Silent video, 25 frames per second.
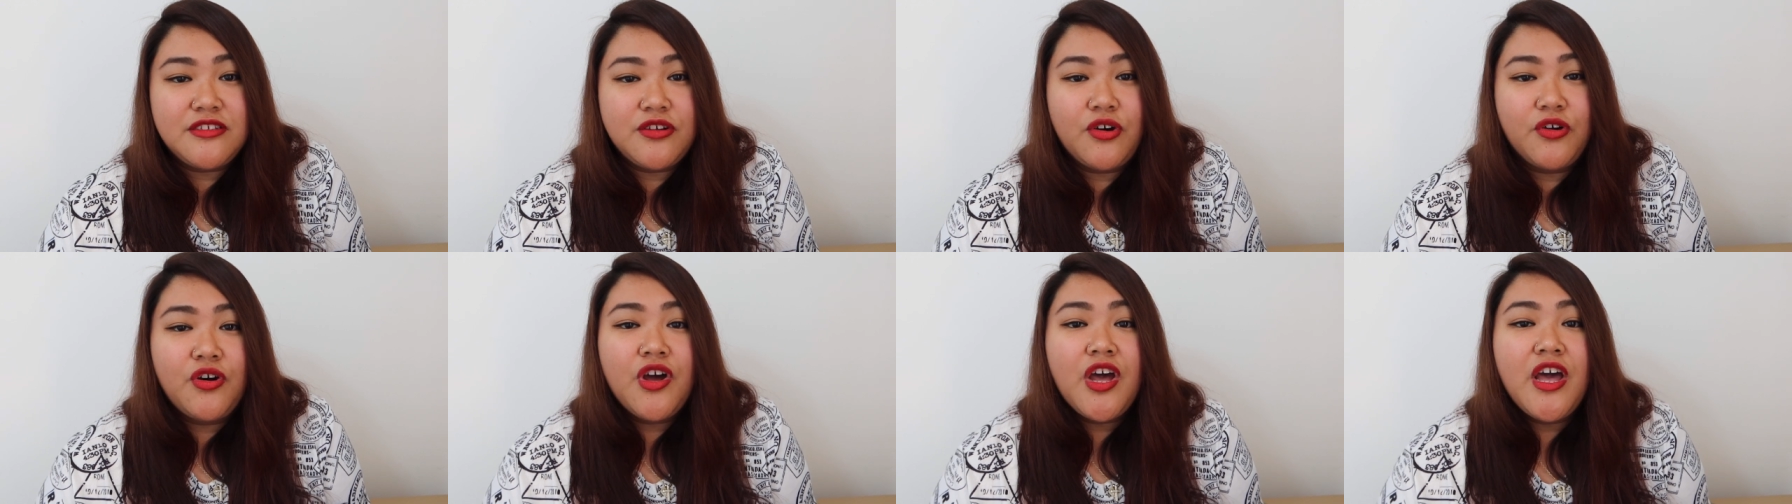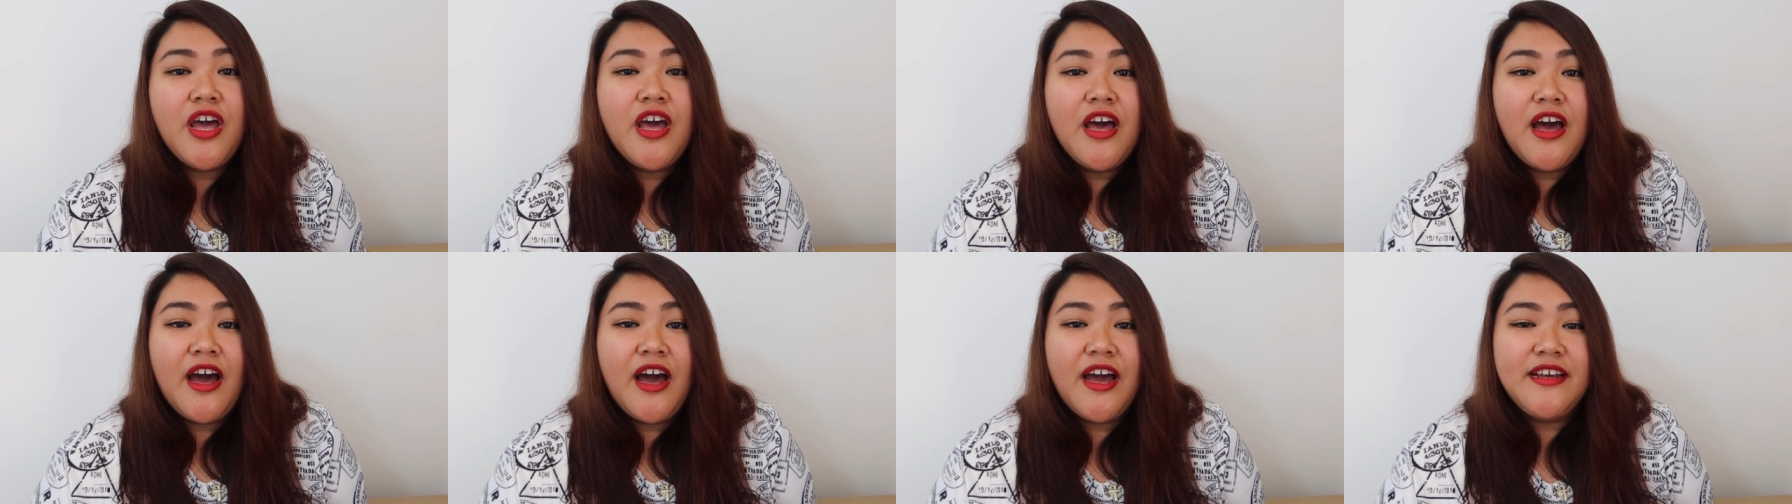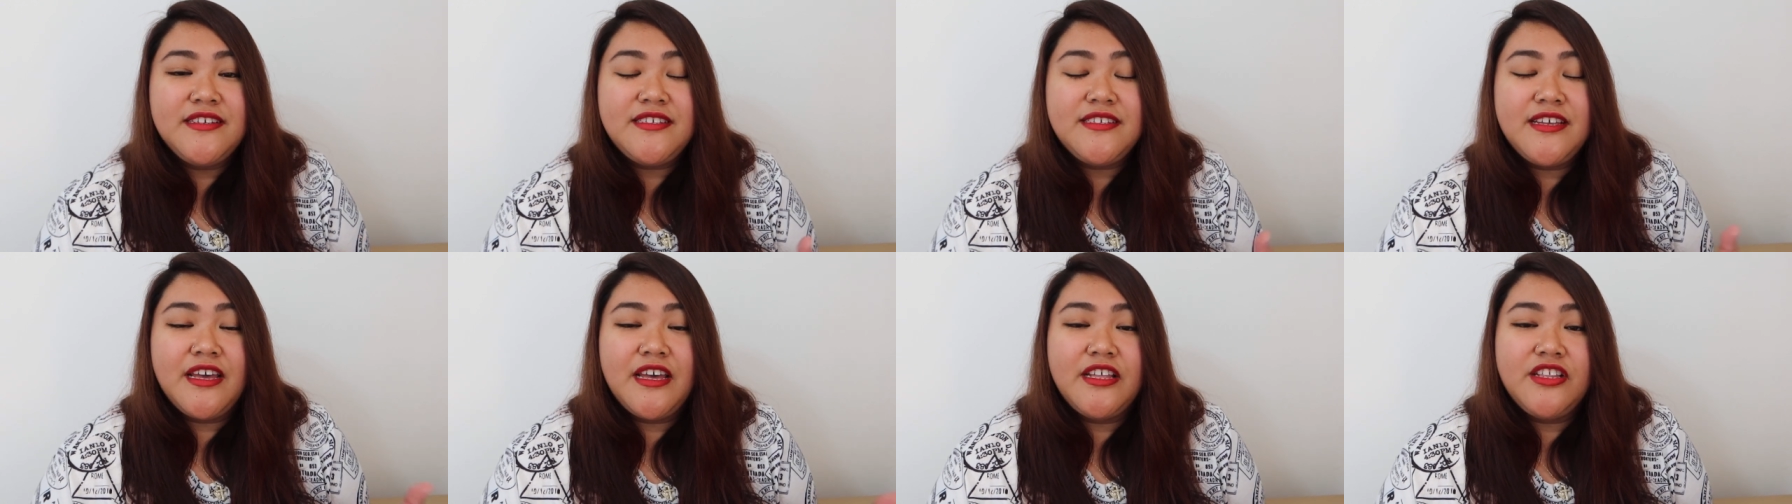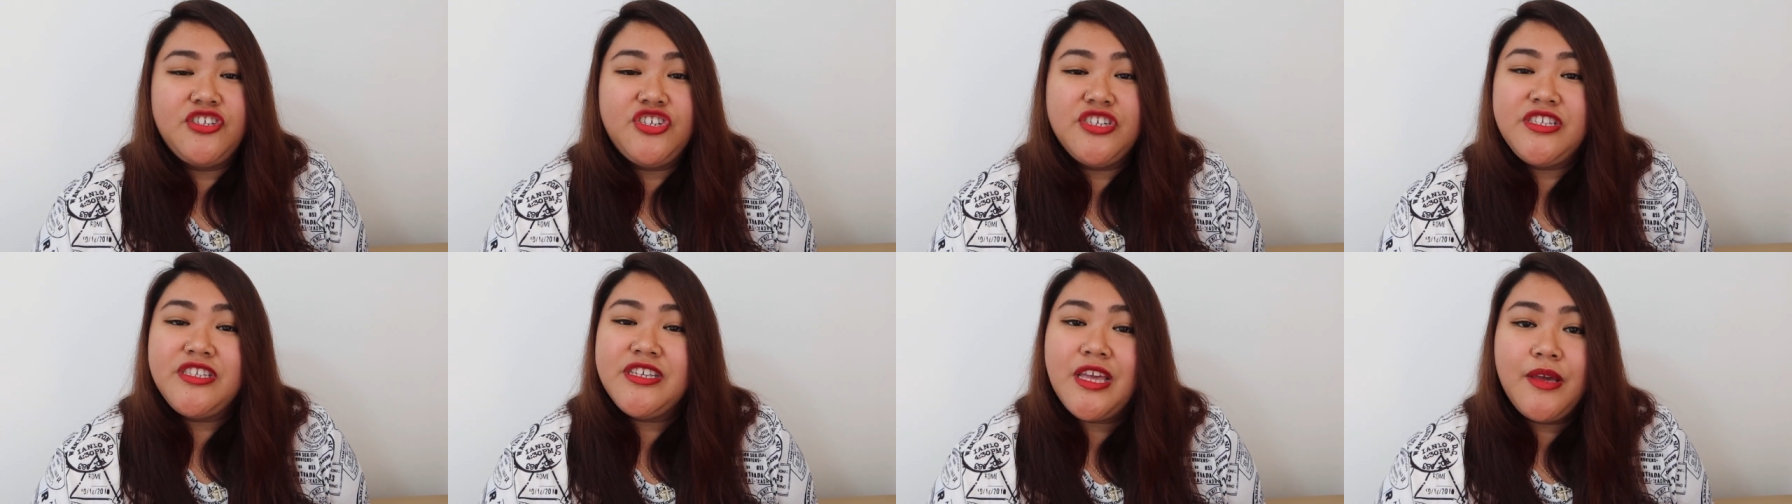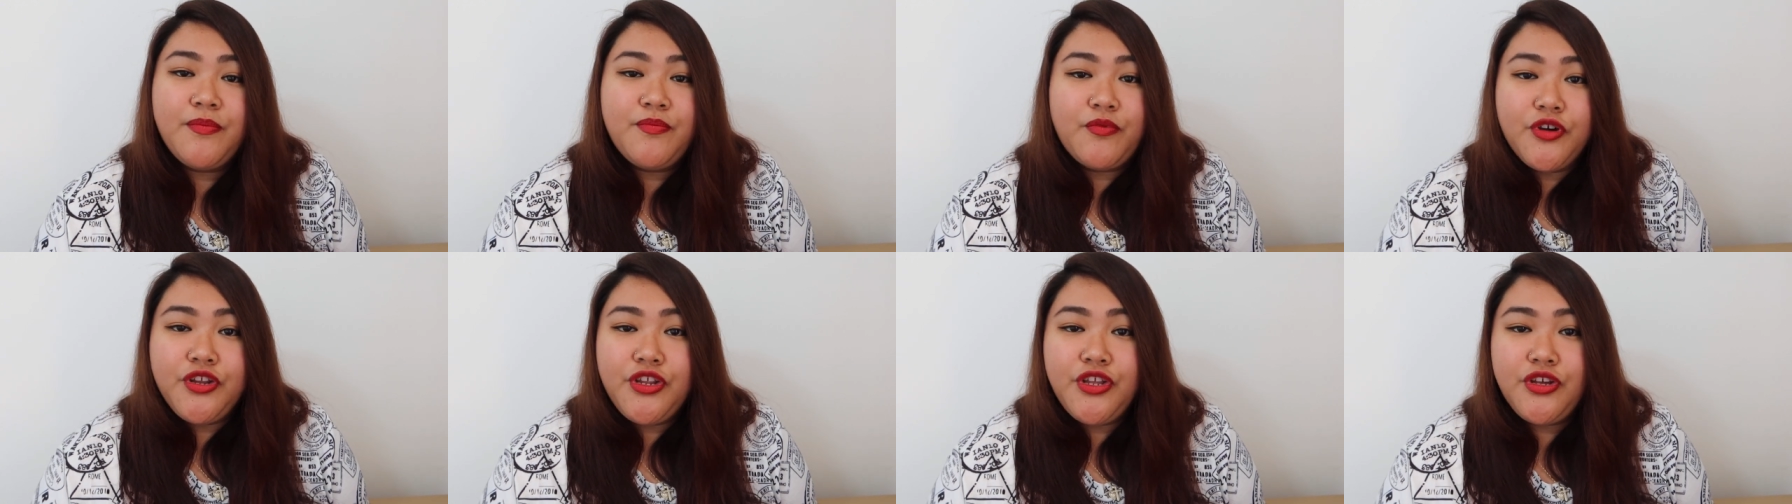So, I said, just
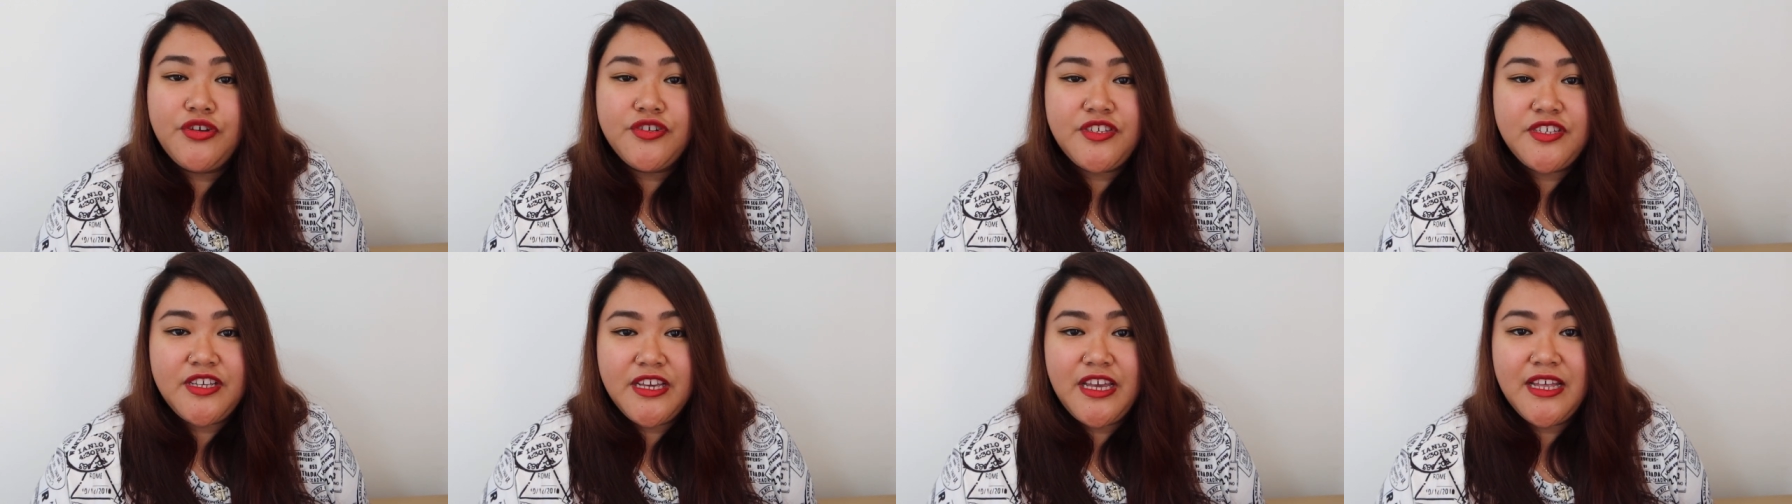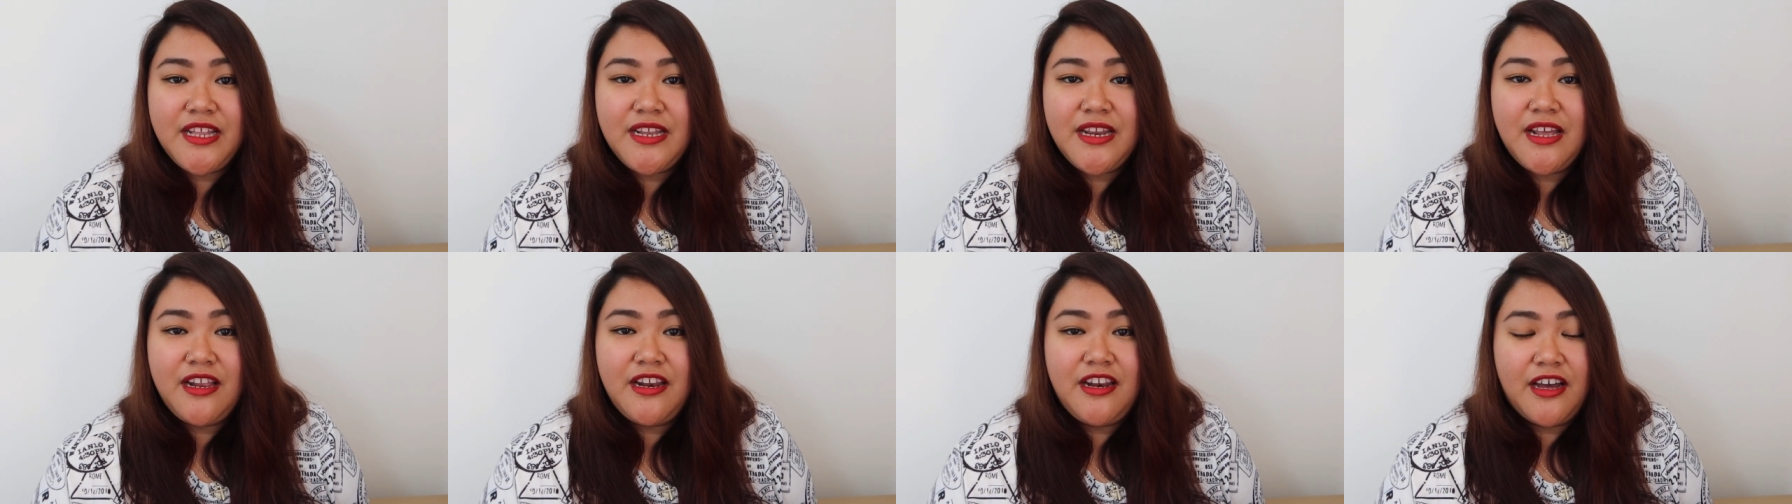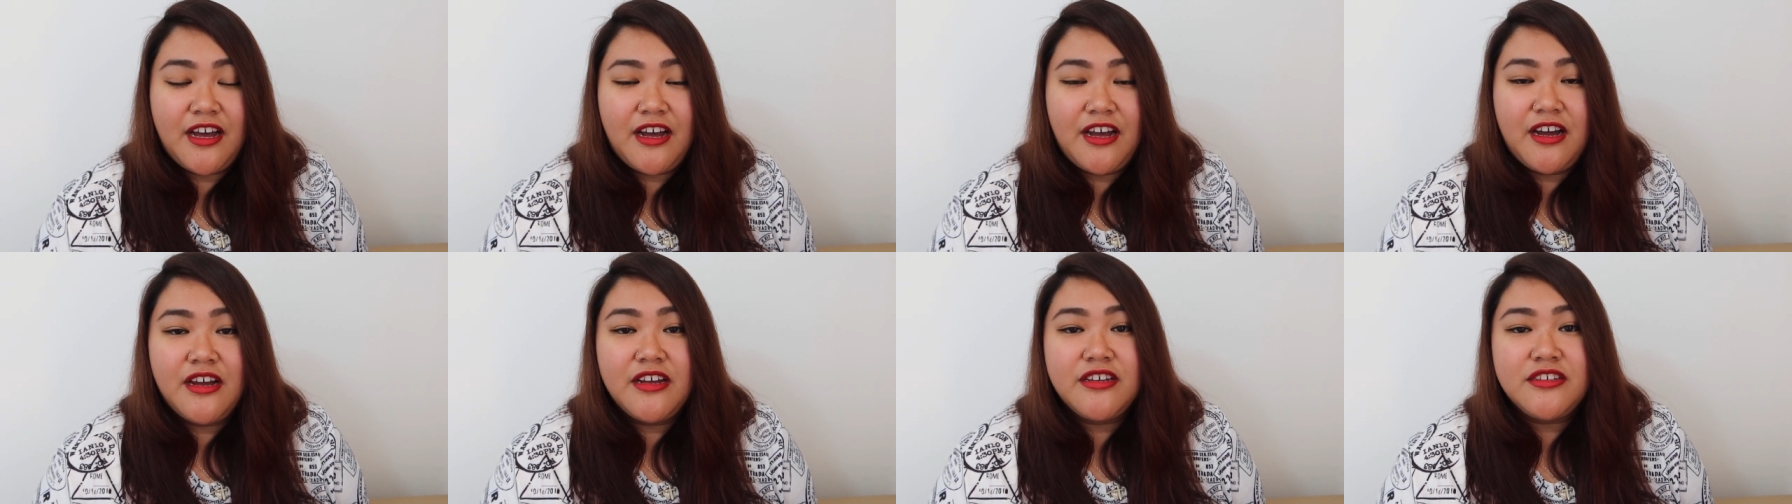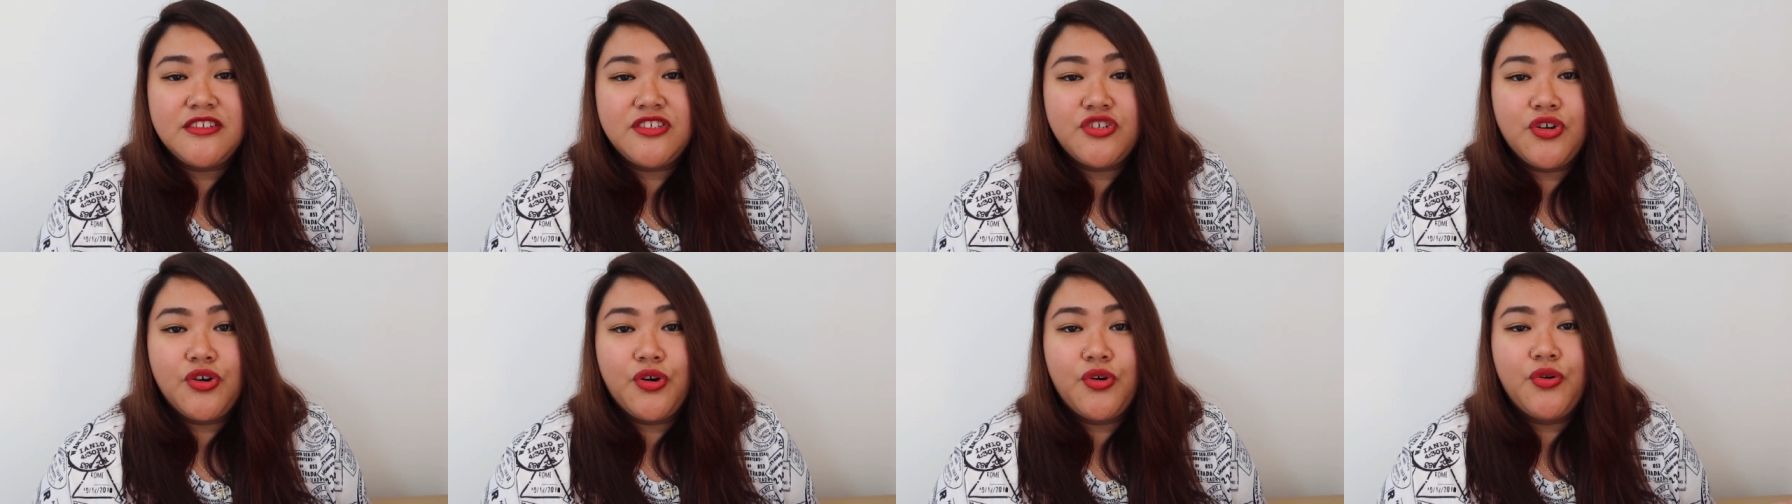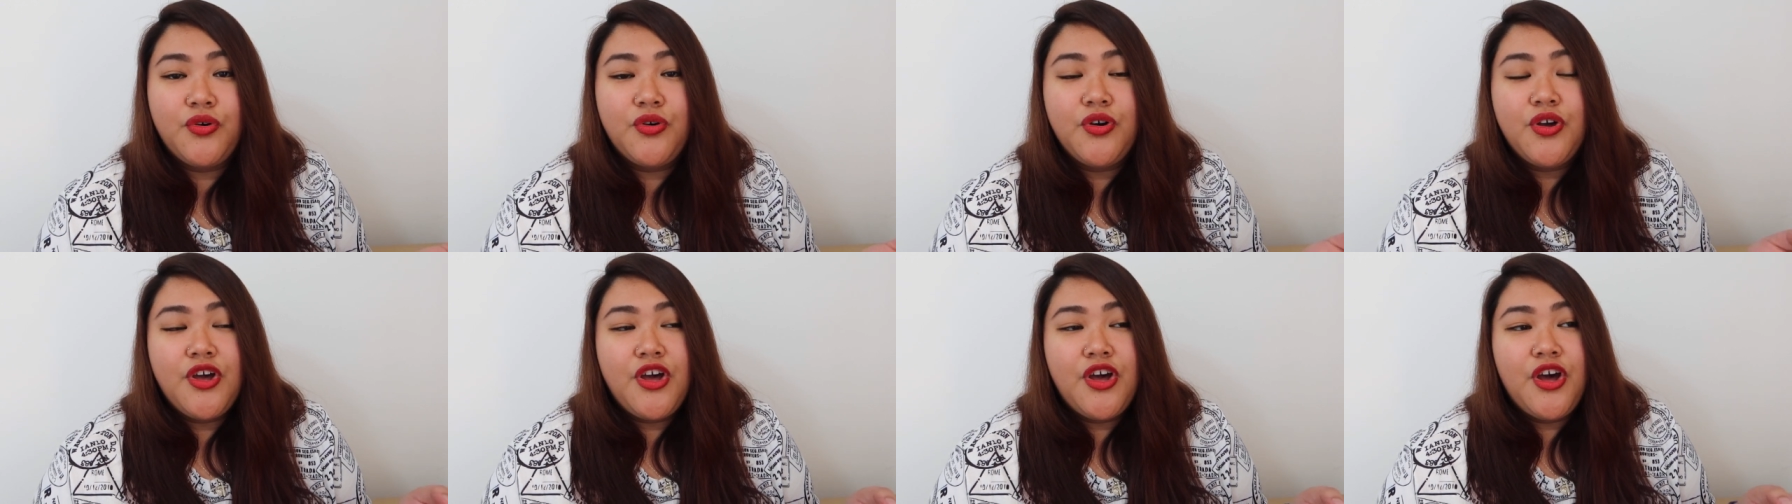keep on using it na lang. So,